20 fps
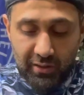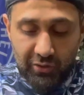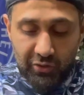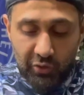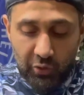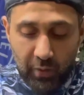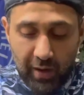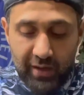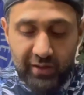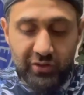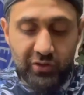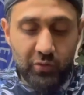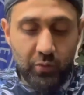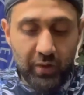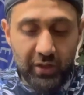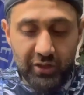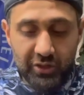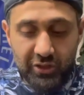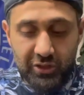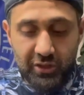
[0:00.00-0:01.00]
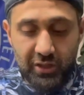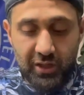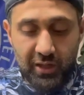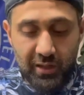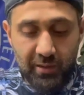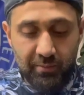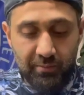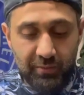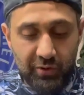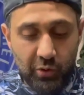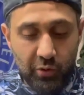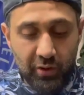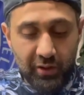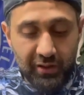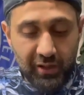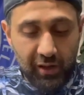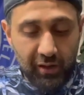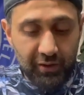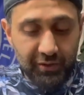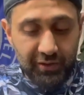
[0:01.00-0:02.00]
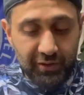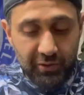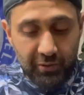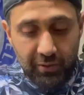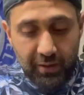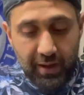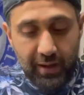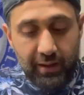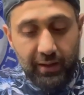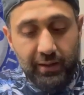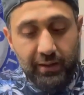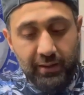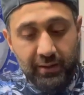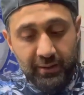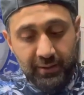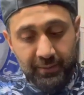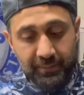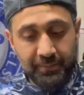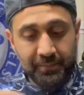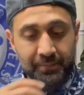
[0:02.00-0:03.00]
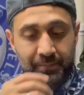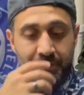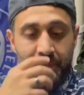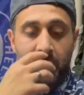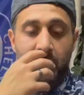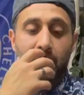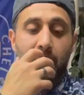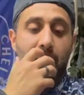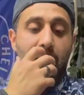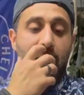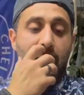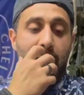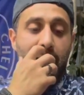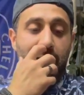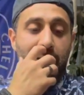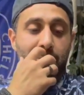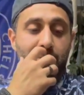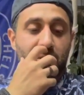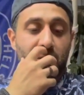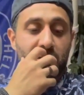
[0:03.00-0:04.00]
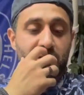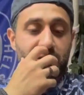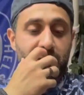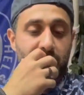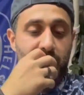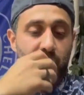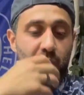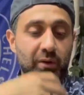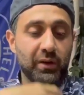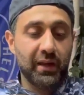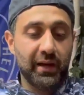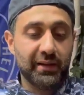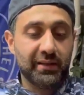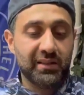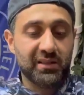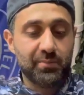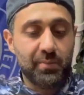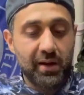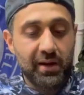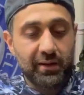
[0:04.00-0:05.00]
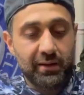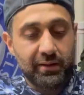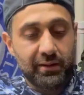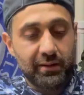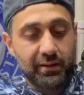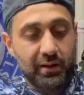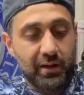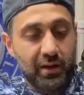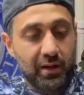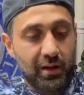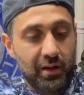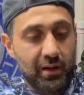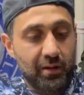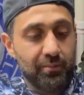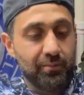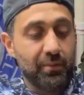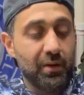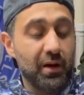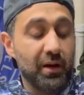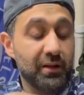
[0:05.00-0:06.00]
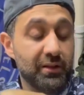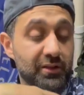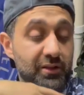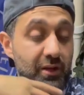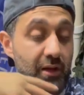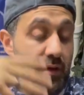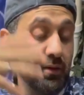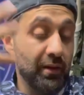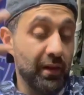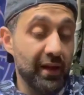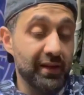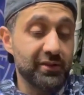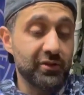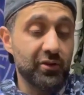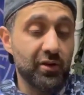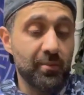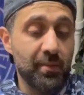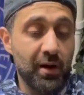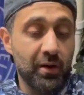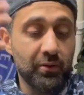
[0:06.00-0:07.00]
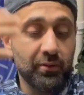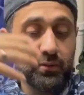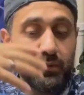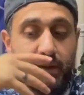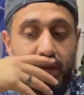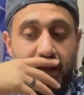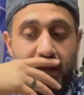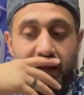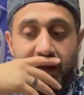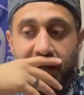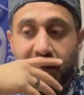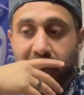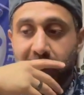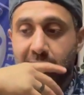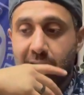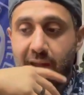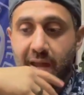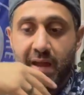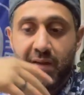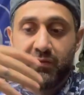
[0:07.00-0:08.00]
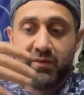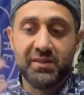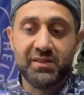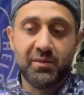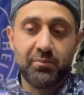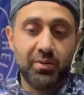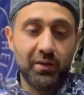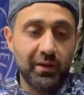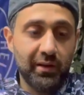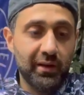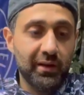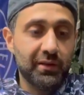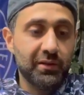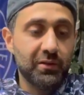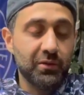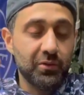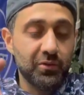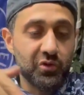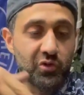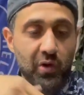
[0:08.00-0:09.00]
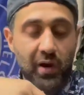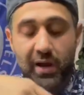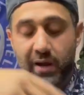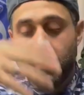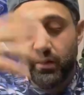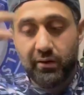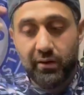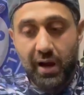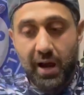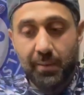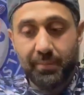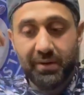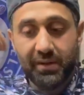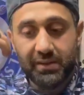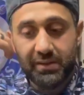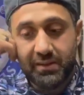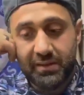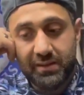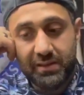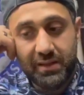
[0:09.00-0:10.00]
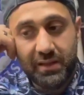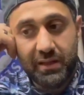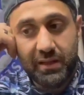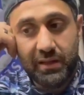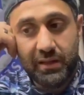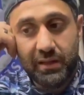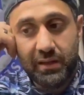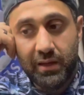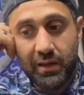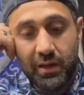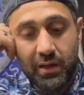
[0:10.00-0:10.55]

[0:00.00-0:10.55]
Do as you wish. You are entitled to do that. I personally would like to spend a lesser amount and have this ability to try other optics and see